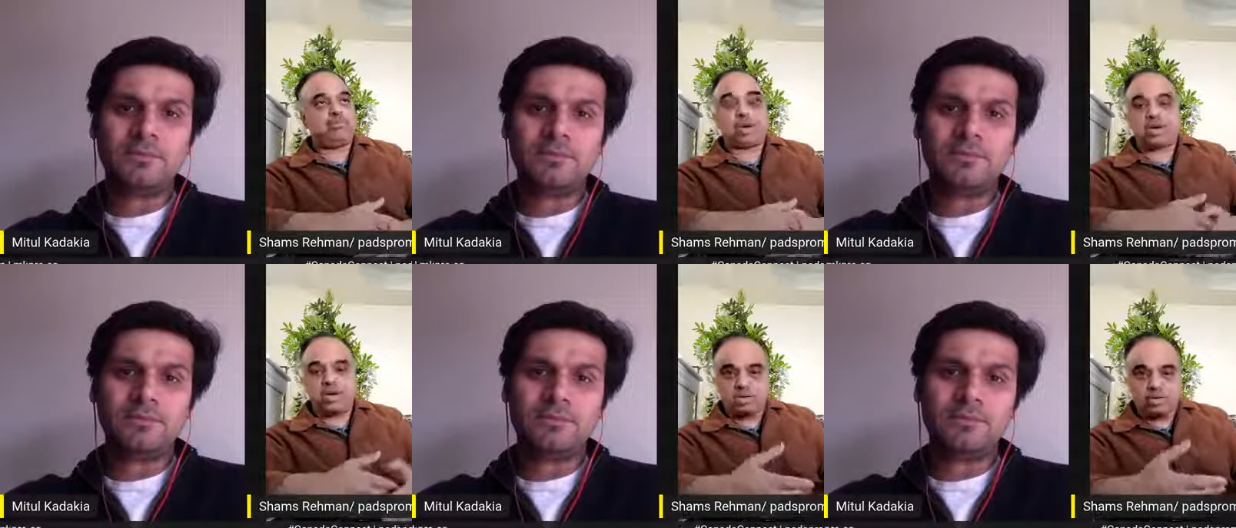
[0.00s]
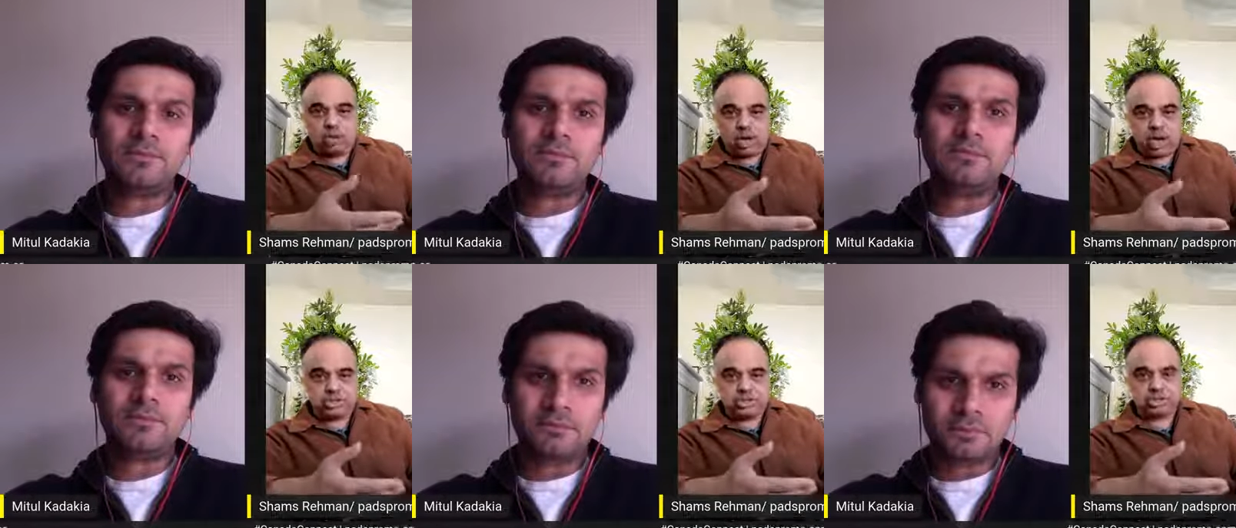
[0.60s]
Speaker 1: product to
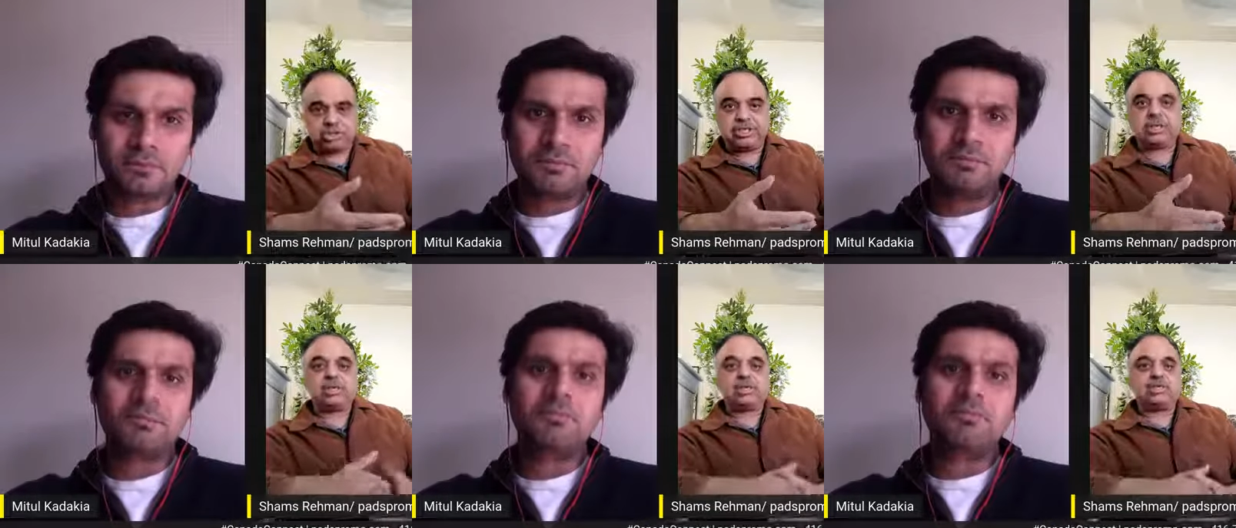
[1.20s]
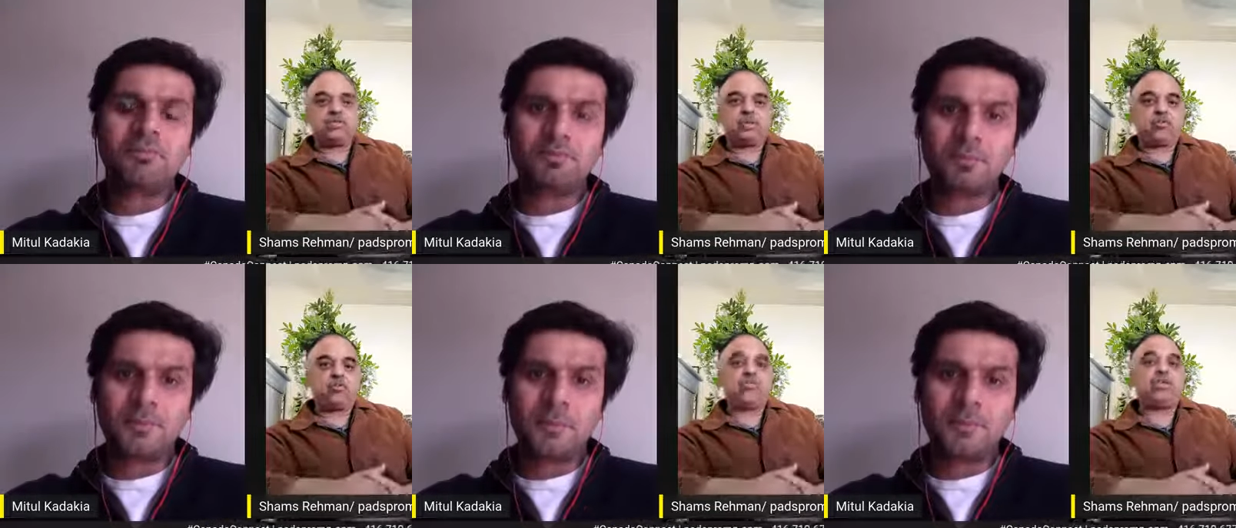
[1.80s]
launch
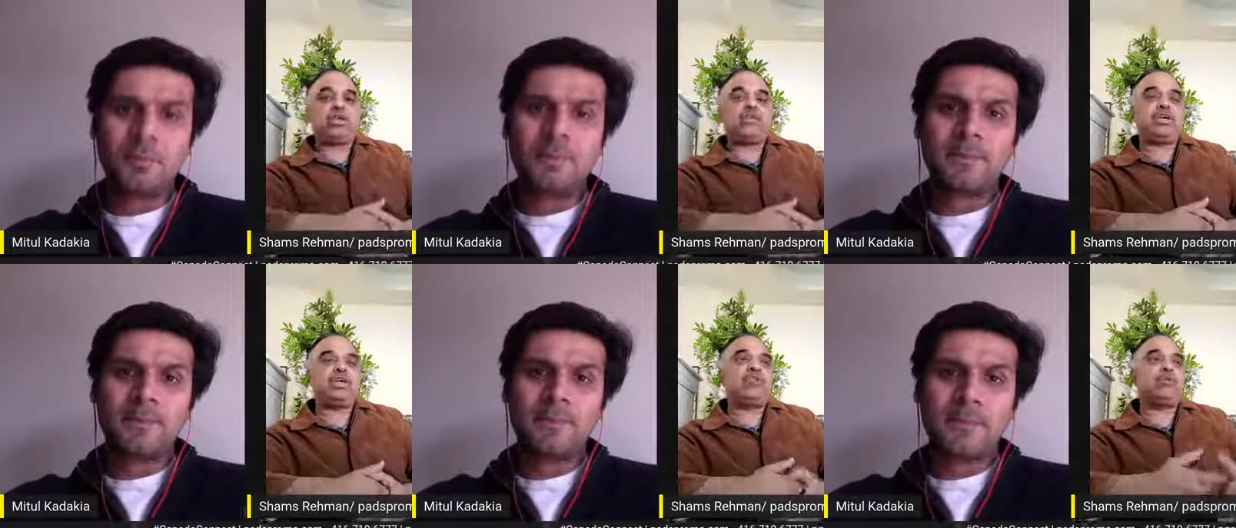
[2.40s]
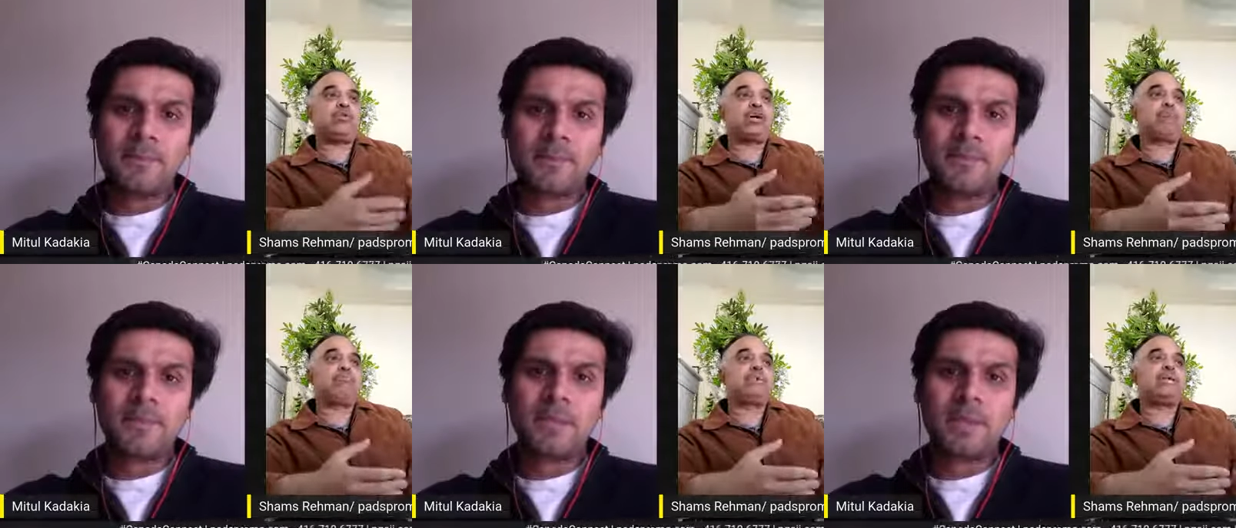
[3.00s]
so we, we give you a
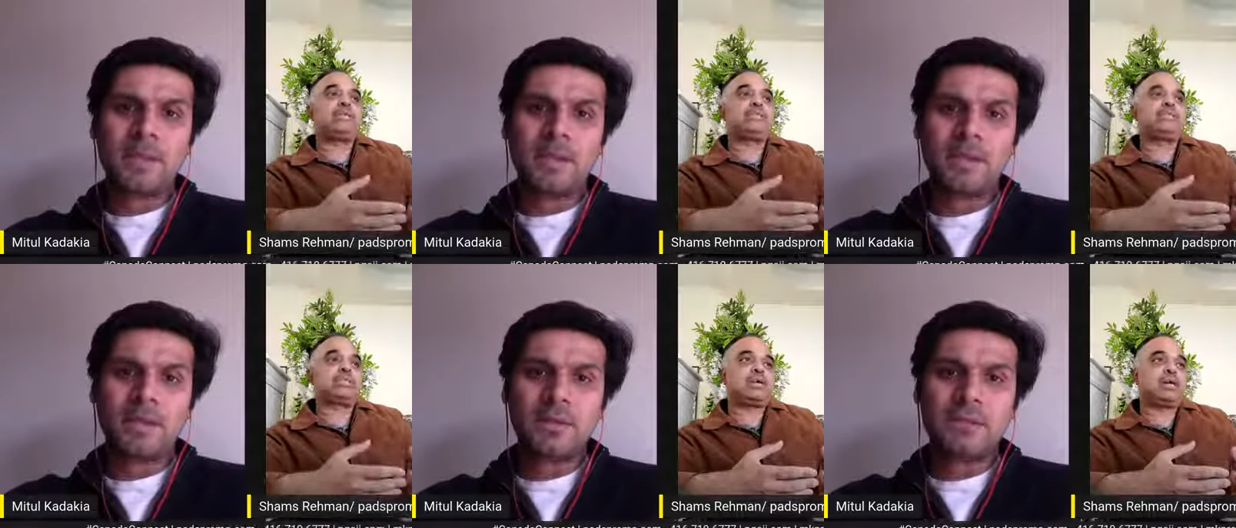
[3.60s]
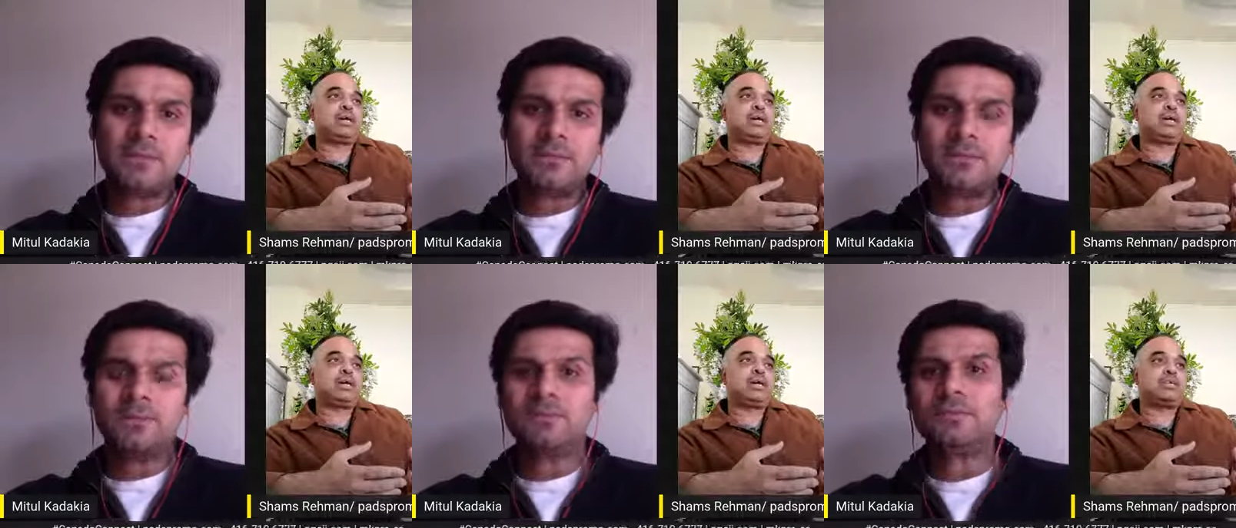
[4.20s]
complete
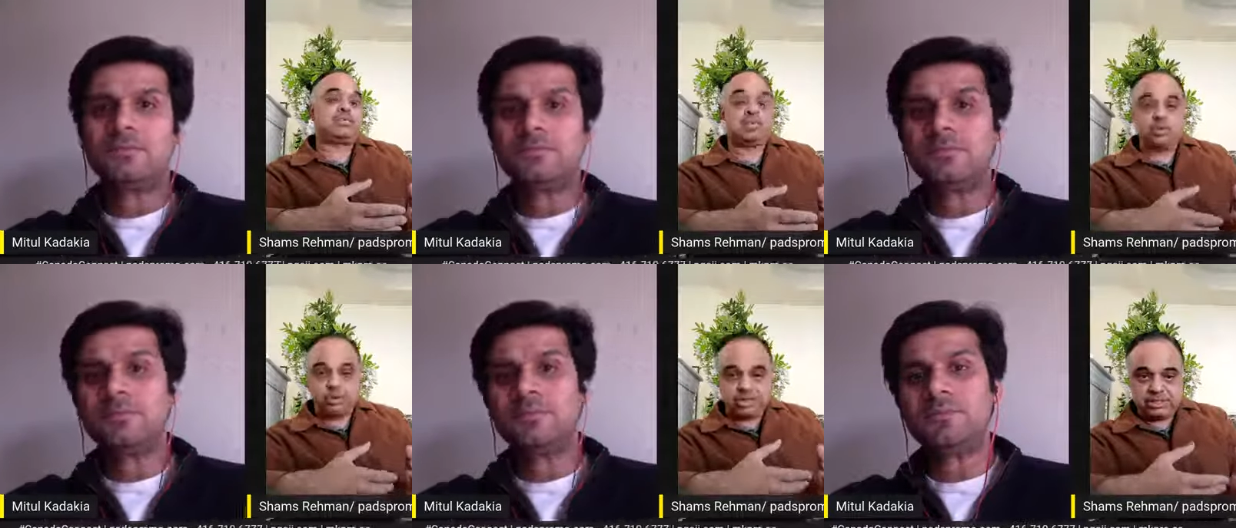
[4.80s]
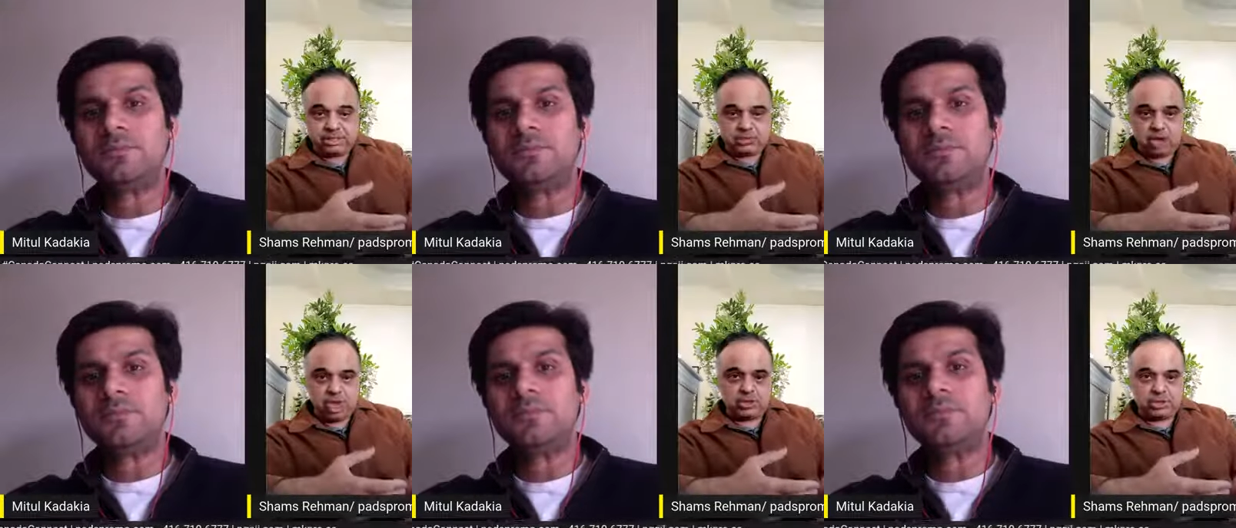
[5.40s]
uh, solution to
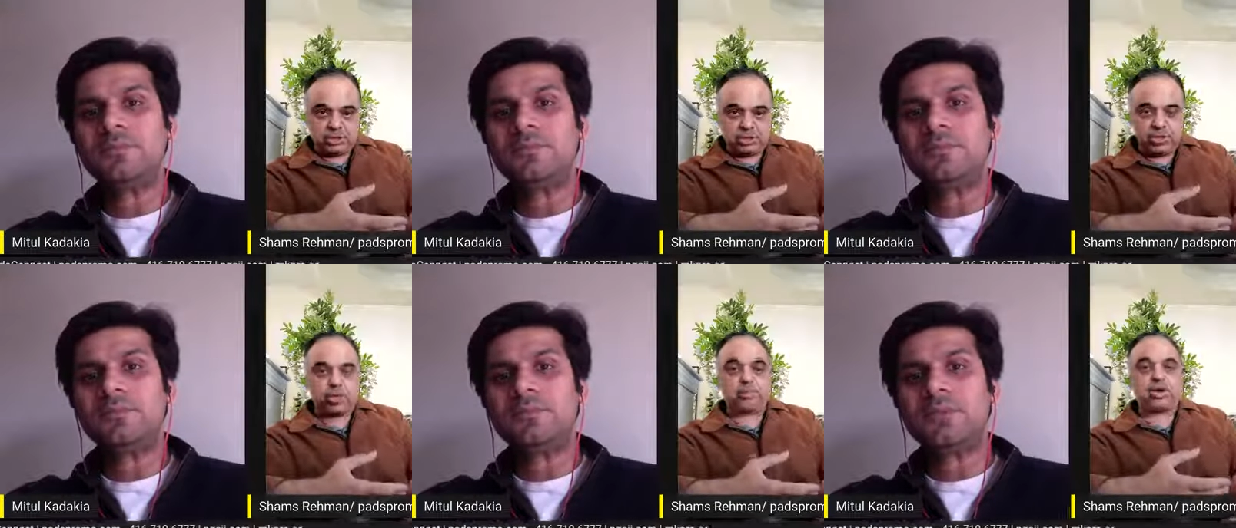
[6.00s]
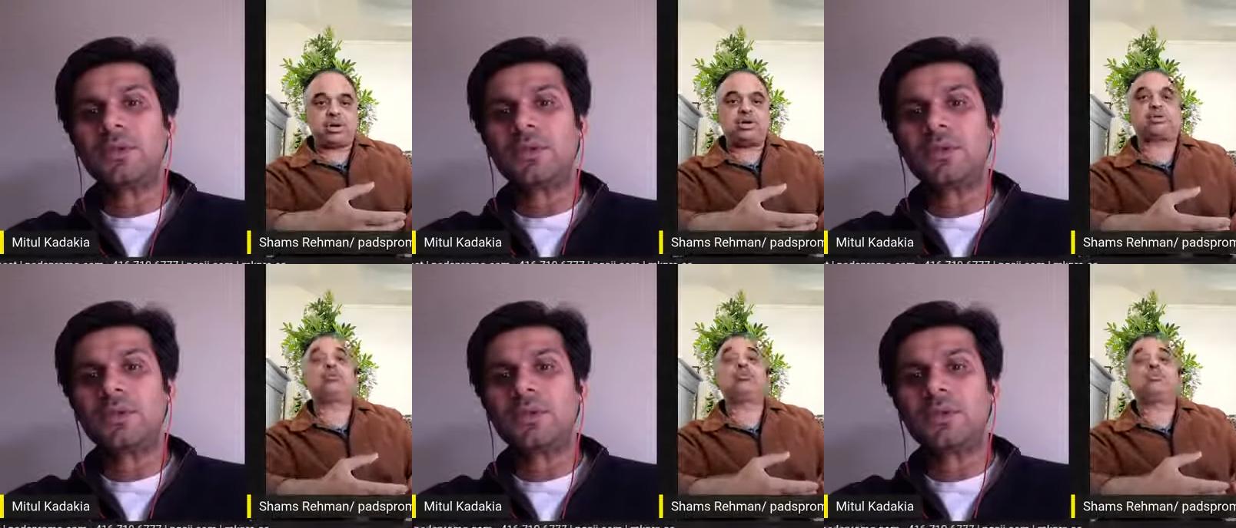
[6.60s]
launch the, your product
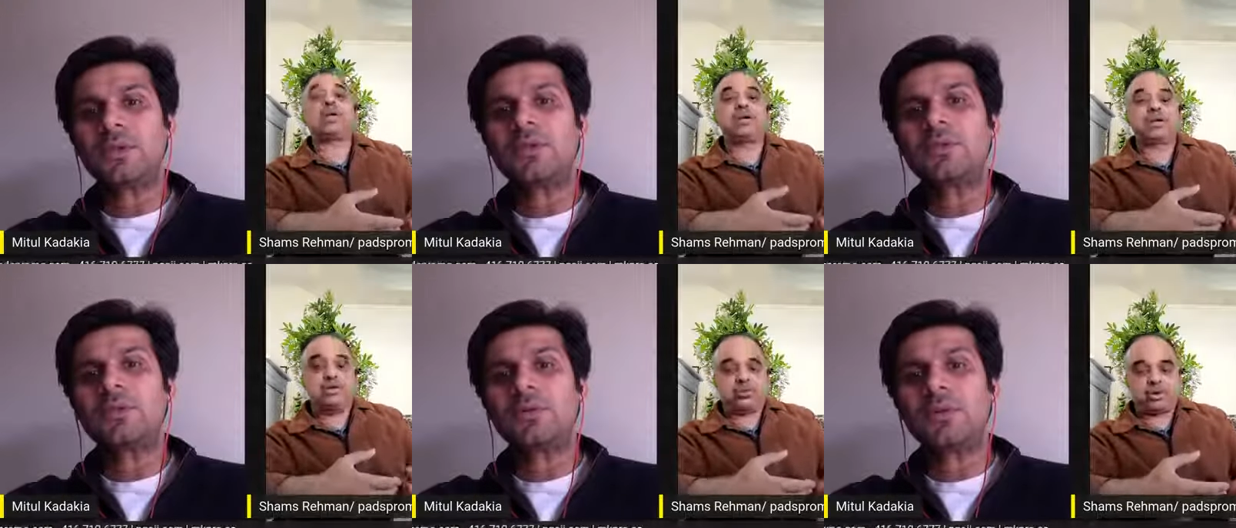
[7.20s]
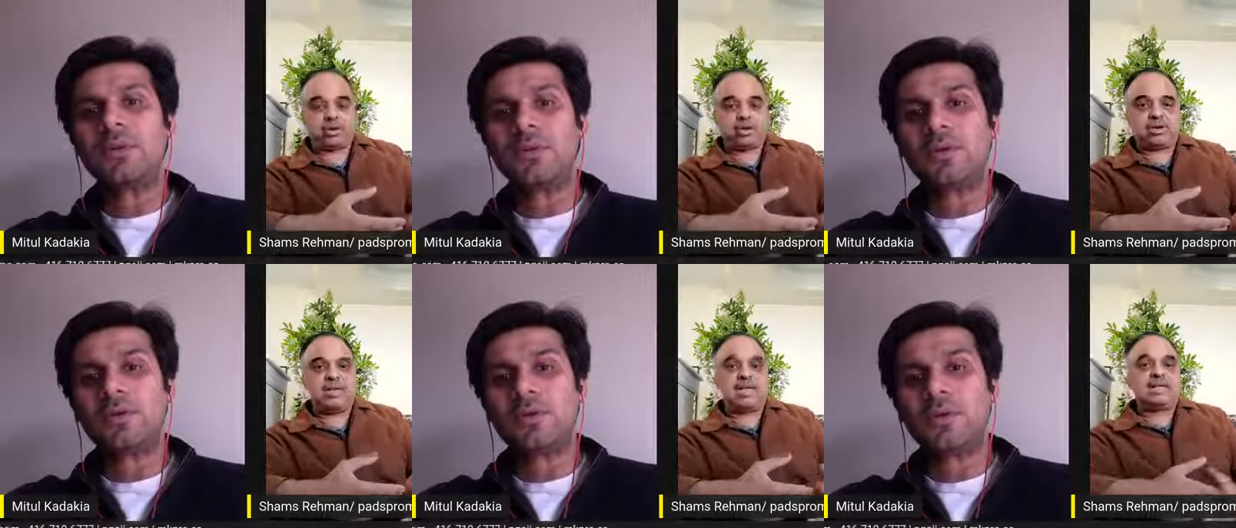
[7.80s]
or to market your product.